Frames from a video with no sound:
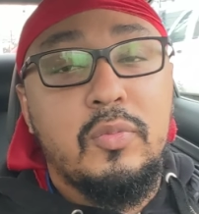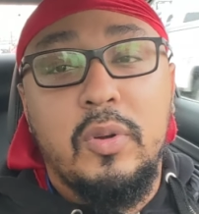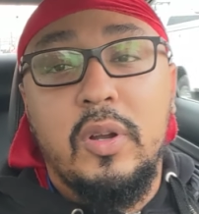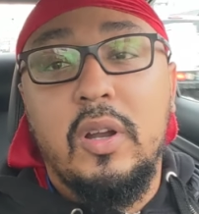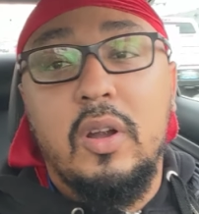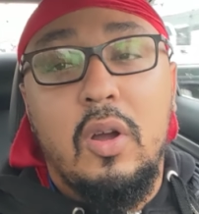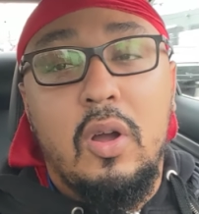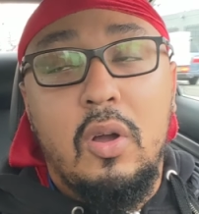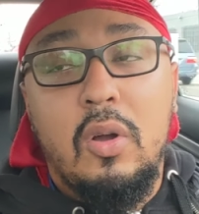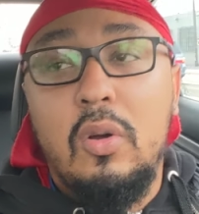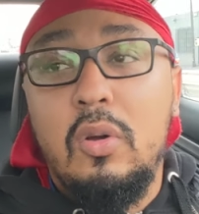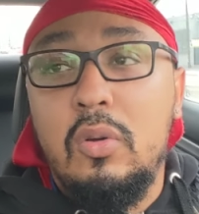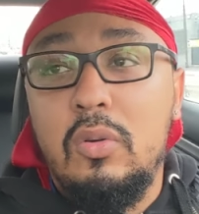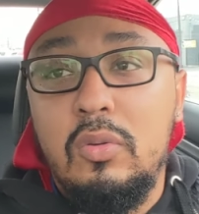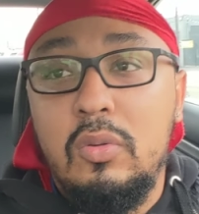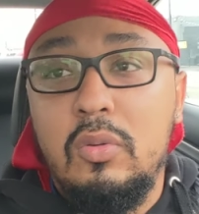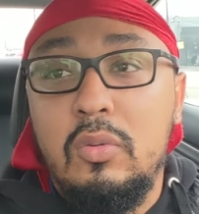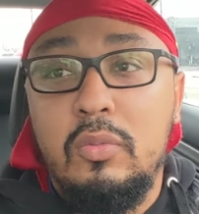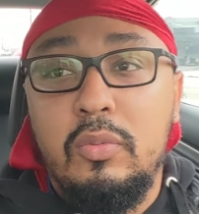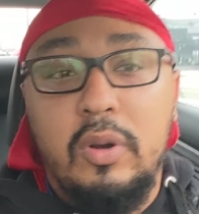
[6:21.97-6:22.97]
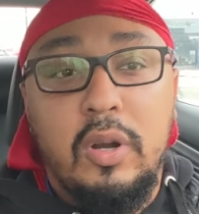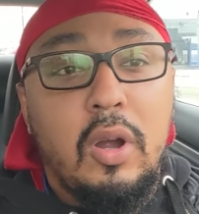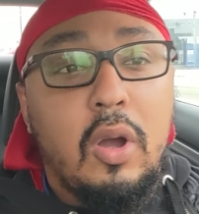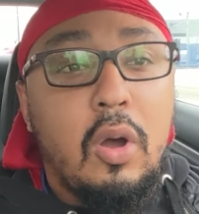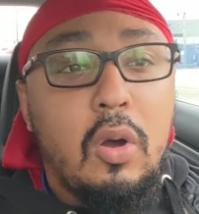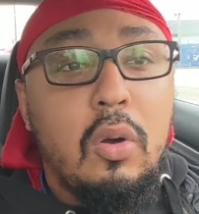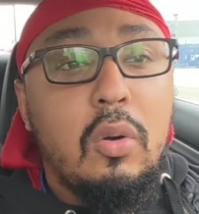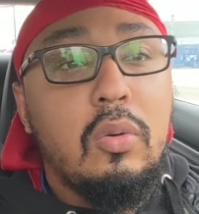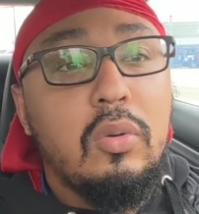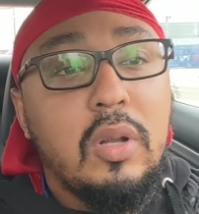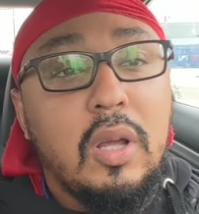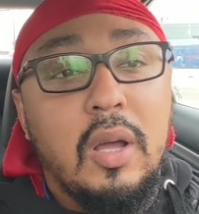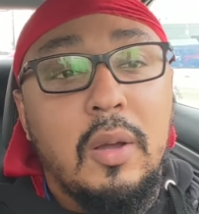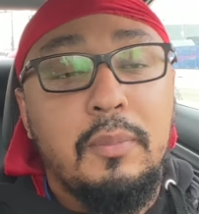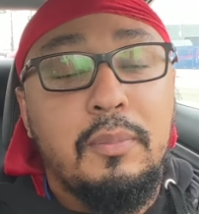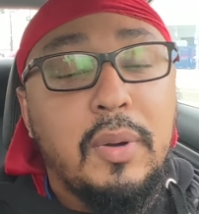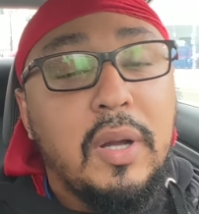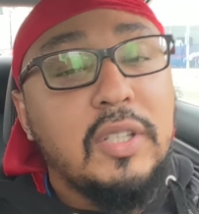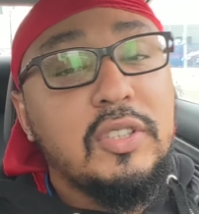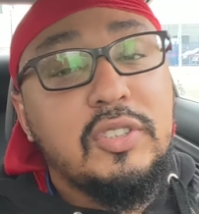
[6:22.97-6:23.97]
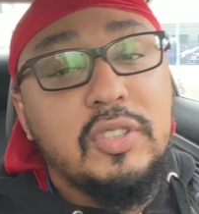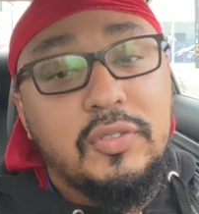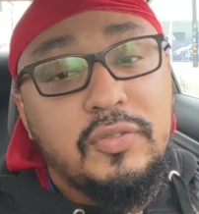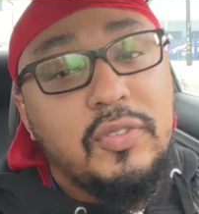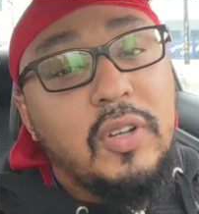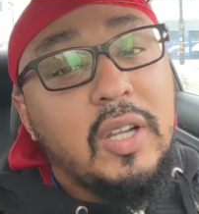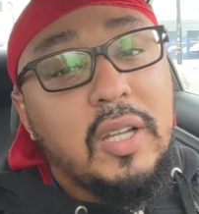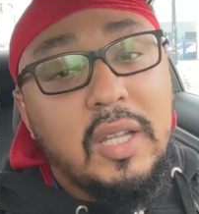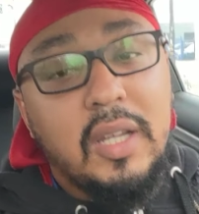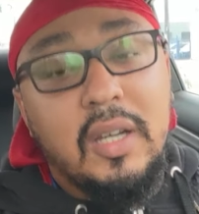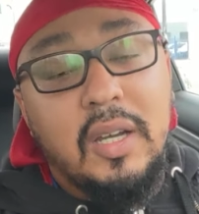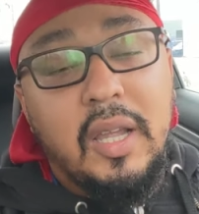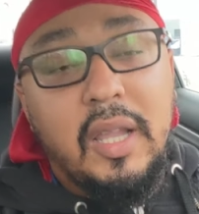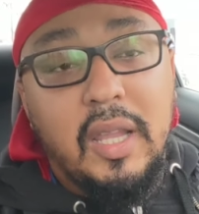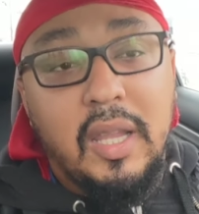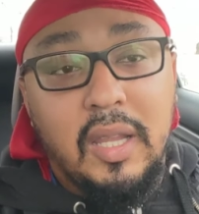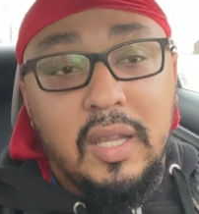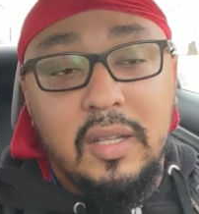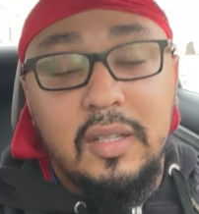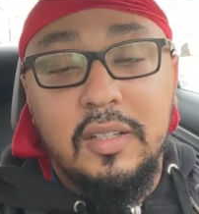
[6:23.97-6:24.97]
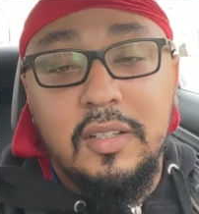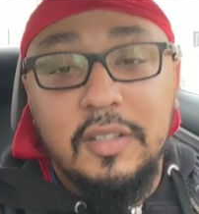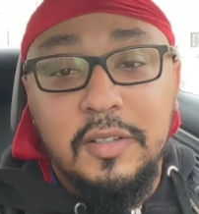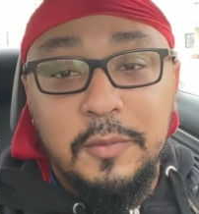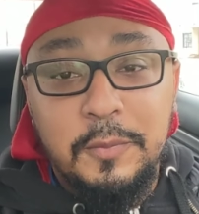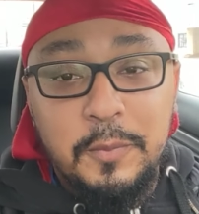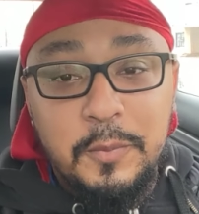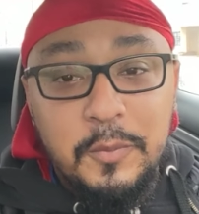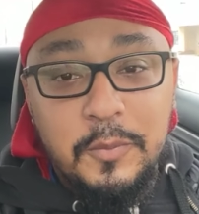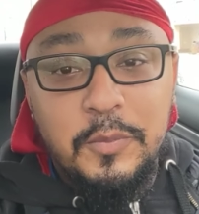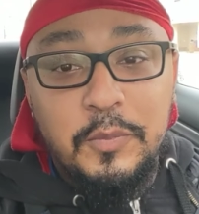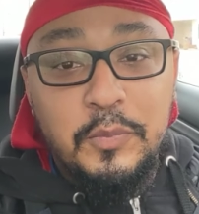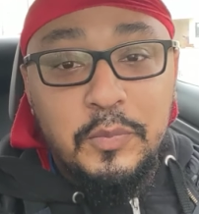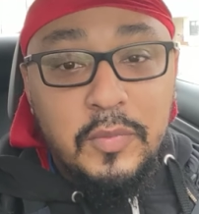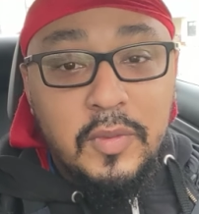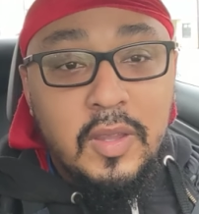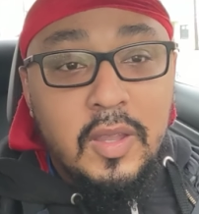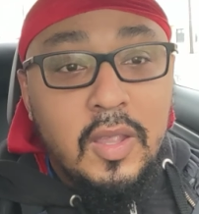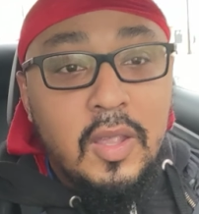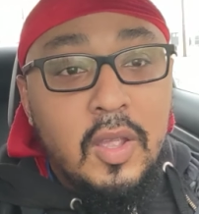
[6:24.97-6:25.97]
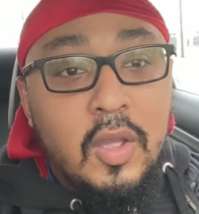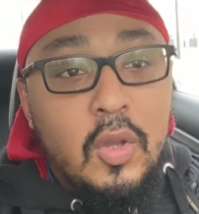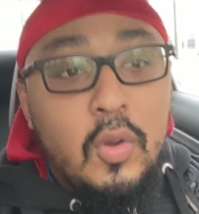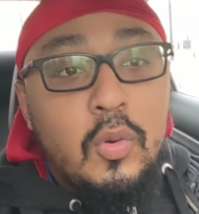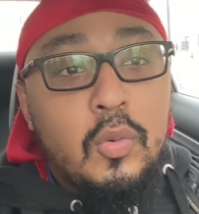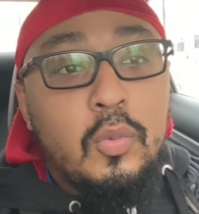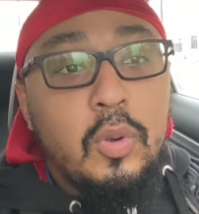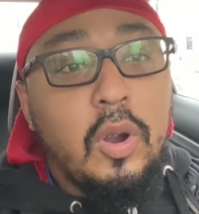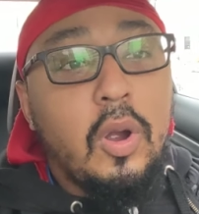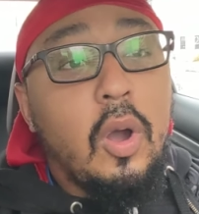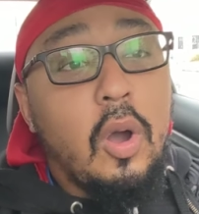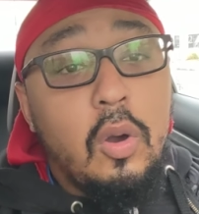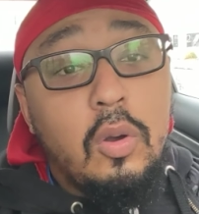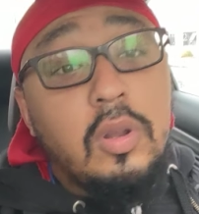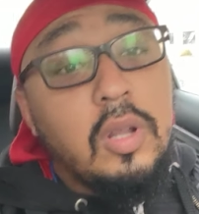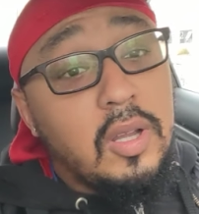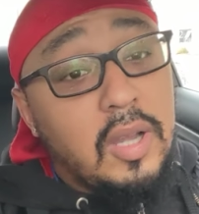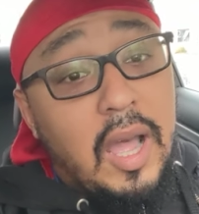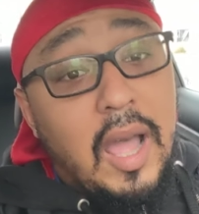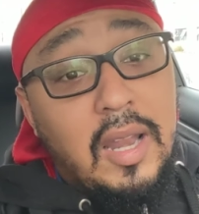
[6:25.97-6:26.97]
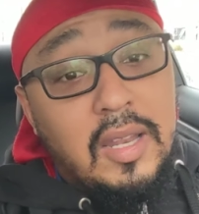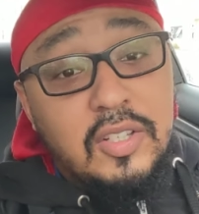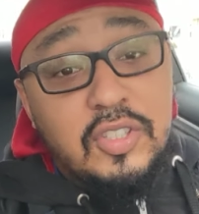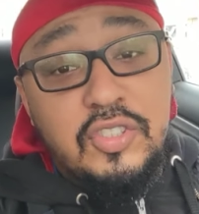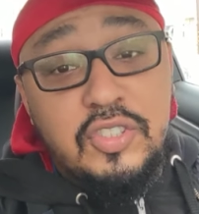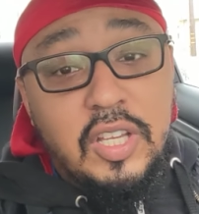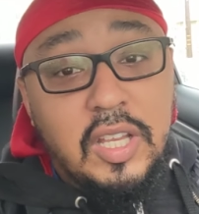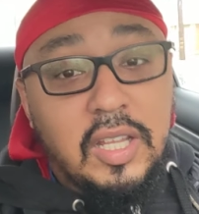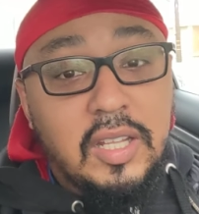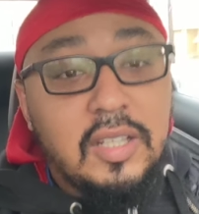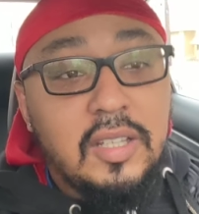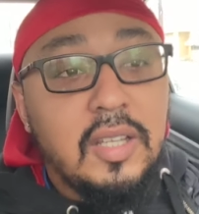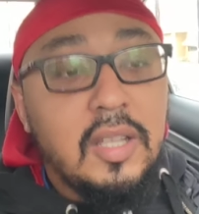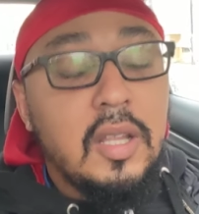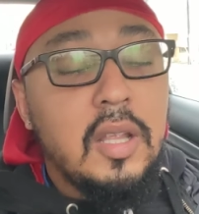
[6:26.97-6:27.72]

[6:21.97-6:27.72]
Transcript: We're owned we're owed a bunch of fucking land. We're owed a lot of shit.